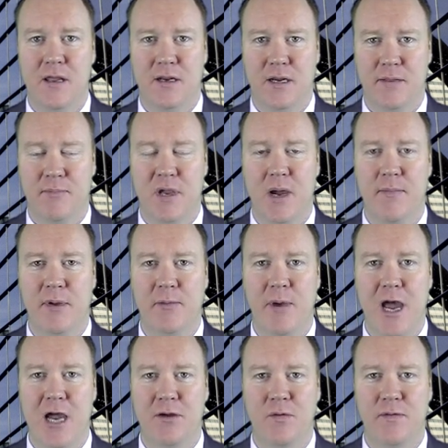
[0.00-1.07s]
And then coming
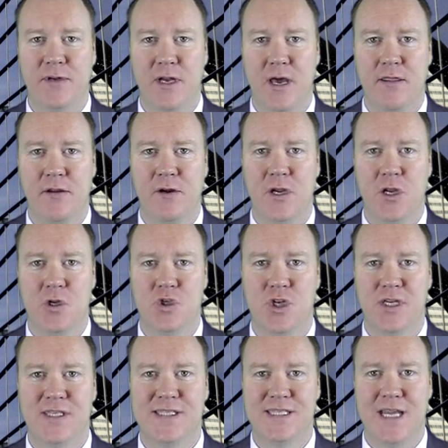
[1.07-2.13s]
back with another
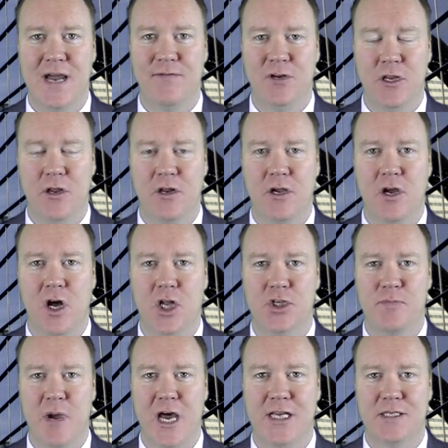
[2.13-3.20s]
huge 7-unit
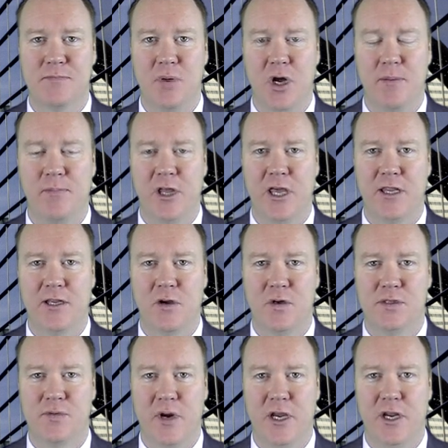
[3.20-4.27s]
college basketball play that
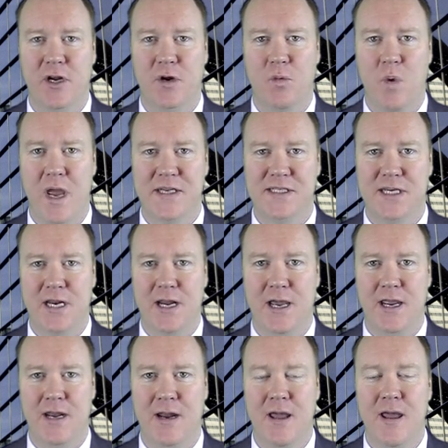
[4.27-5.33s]
goes right here Wednesday
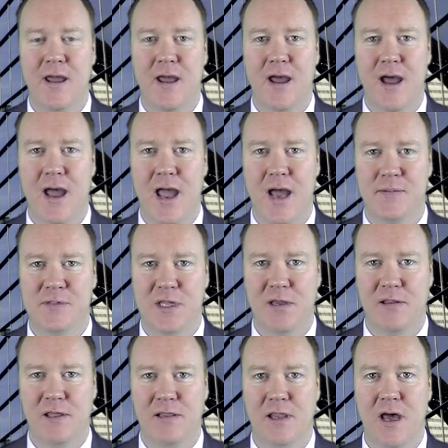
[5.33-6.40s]
night. I
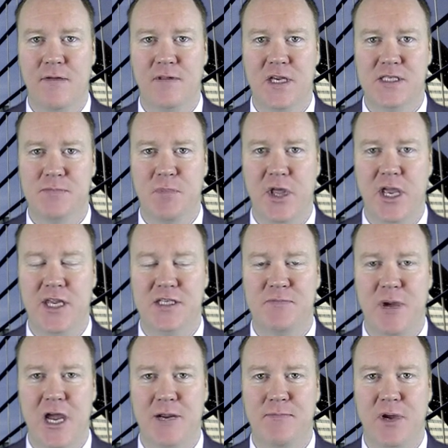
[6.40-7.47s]
absolutely love this play. It's
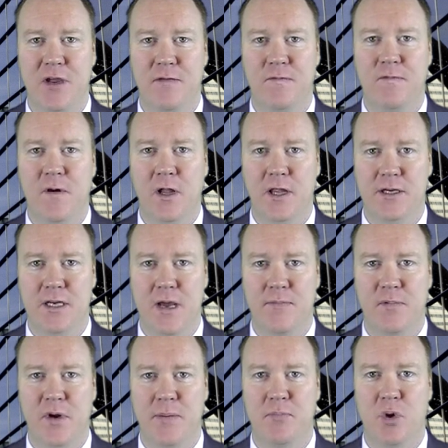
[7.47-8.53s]
backed by a full
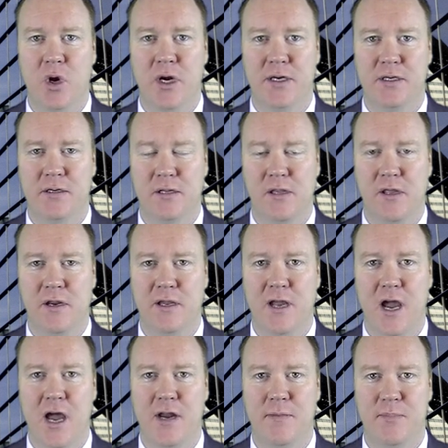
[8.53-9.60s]
in-depth report, including
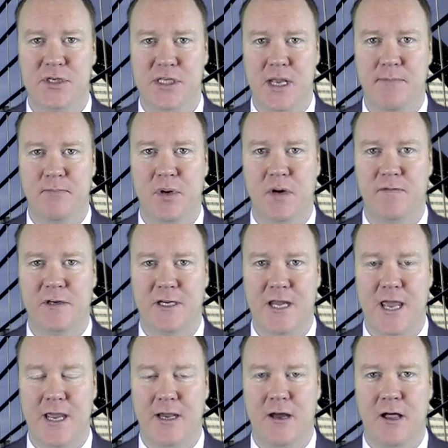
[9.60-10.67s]
a 100% perfect
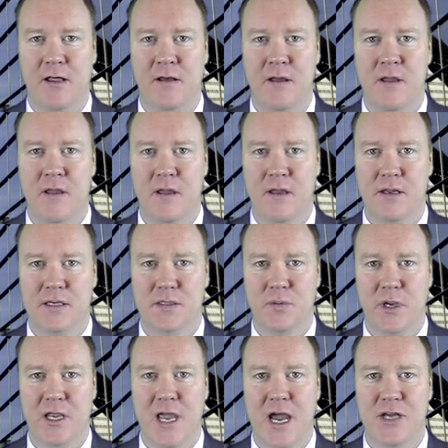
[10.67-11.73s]
angle as
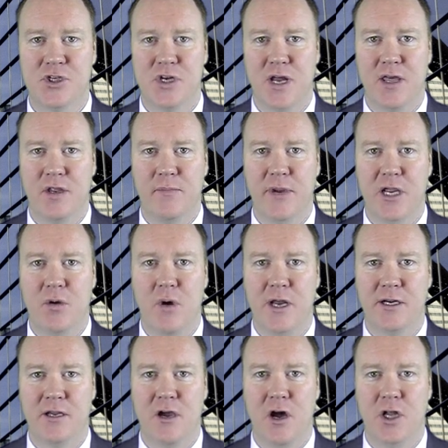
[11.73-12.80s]
we cash another big
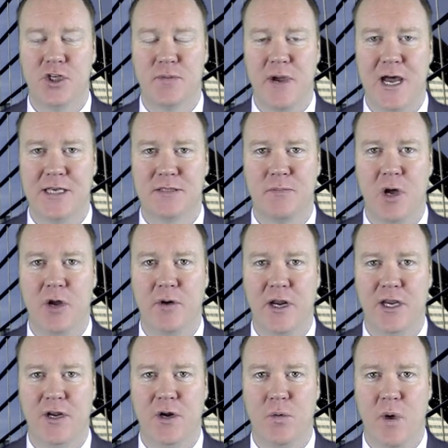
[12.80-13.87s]
one in college basketball
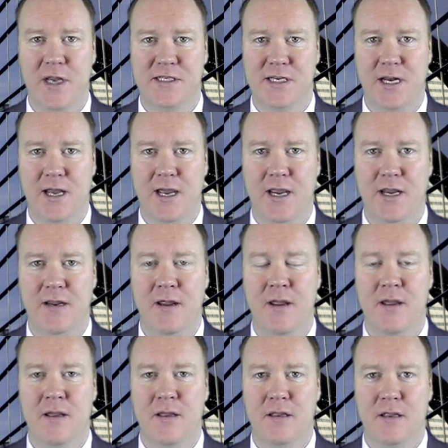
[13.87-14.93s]
right here Wednesday night.
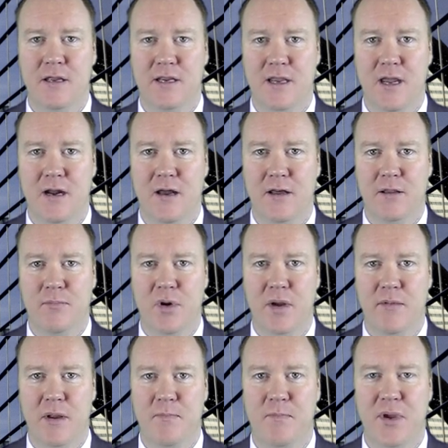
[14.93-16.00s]
You can get it on the
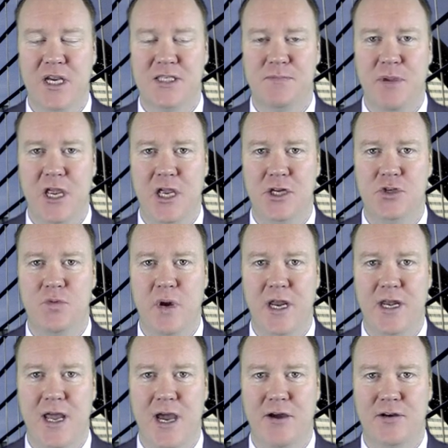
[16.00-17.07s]
premium picks page
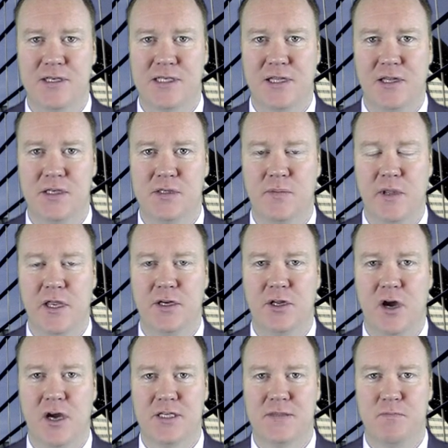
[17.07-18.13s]
right now exclusively at
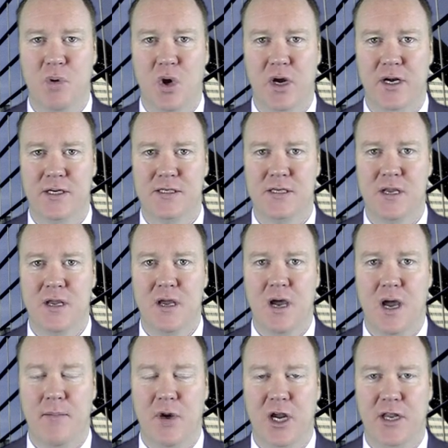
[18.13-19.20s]
Doc's Sports.
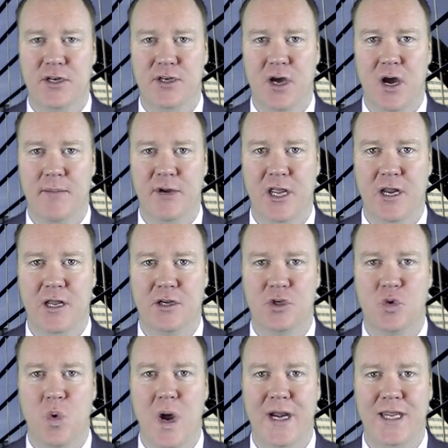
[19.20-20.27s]
I'm on a dominating
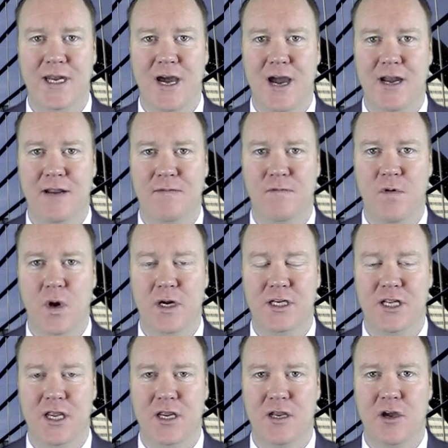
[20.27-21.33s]
29 and
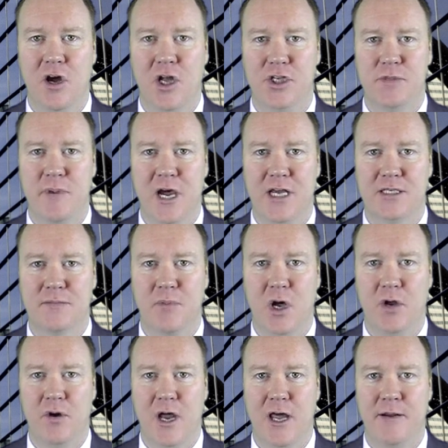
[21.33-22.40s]
14 college
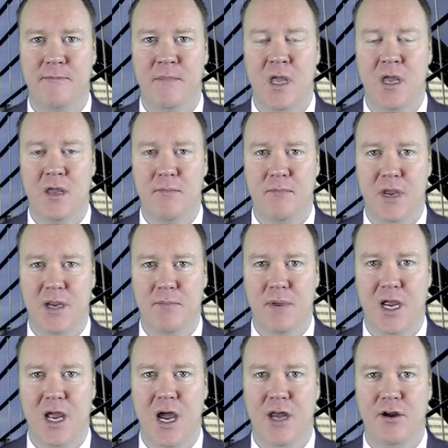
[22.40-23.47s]
basketball run, making
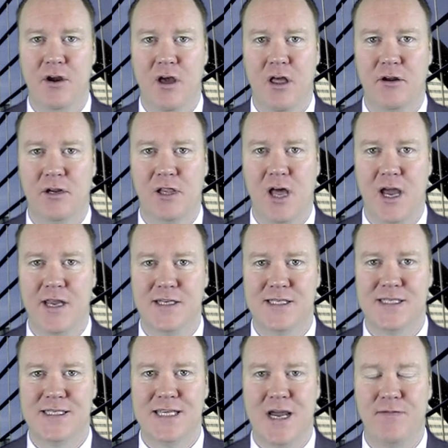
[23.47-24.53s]
my $100
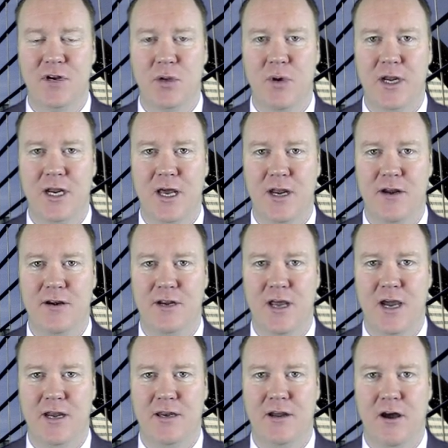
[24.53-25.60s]
clients
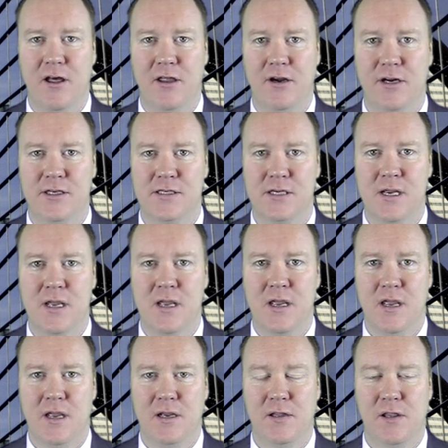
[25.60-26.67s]
$7,190,
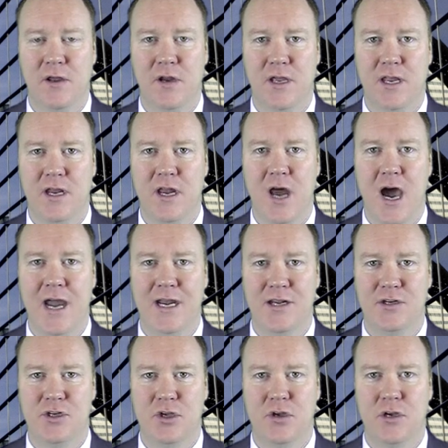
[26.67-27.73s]
including a 9
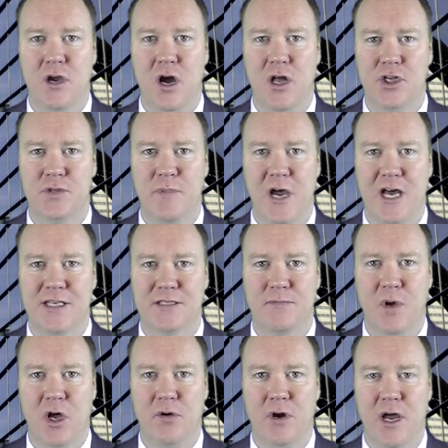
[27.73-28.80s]
and 2 college
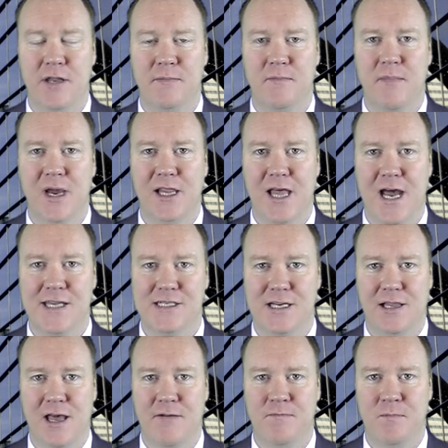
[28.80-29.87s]
basketball run, my last
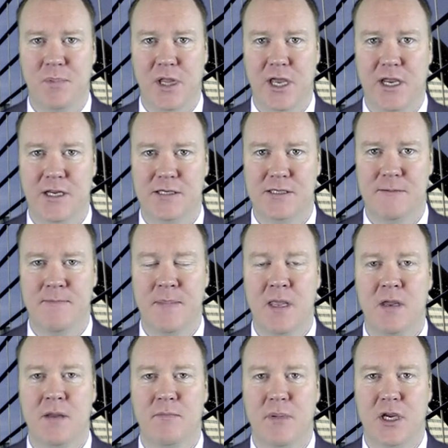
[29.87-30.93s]
11 plays.
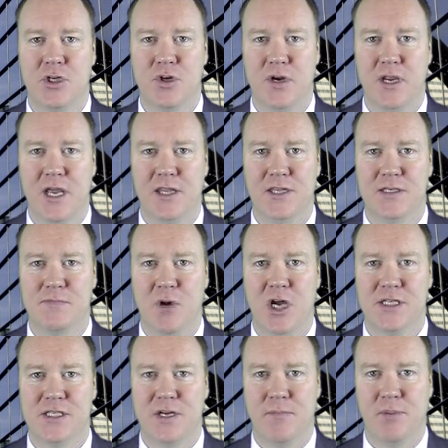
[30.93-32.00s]
Make sure you get this
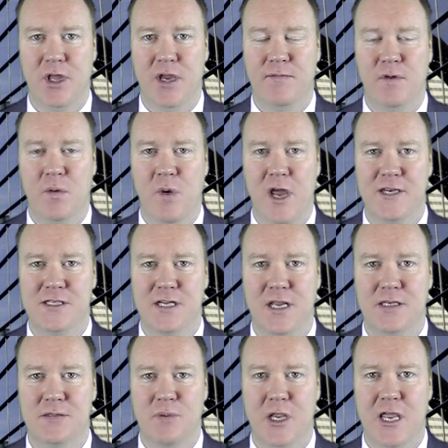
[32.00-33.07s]
monster play for
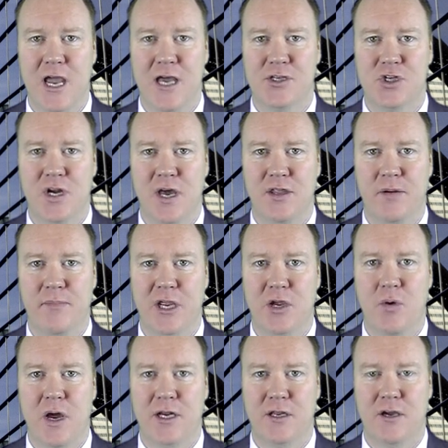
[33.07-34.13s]
Wednesday as we cash another
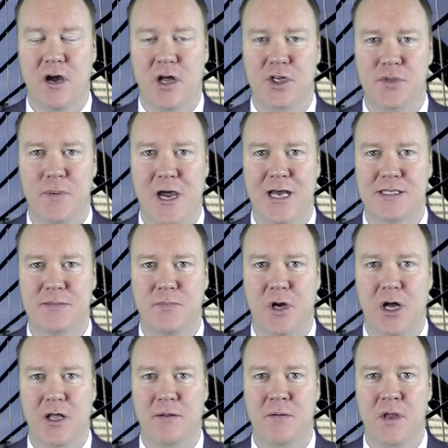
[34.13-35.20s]
big one in college
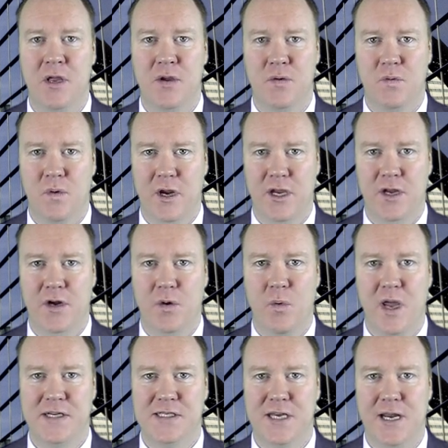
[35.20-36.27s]
basketball right here
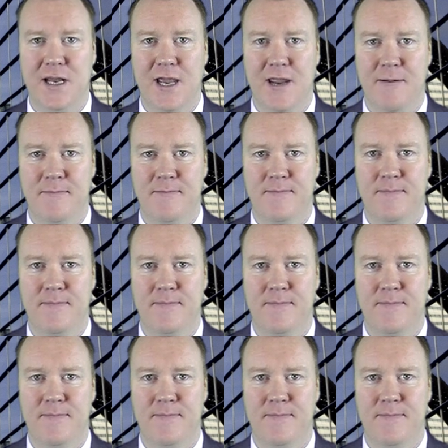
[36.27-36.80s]
Wednesday night.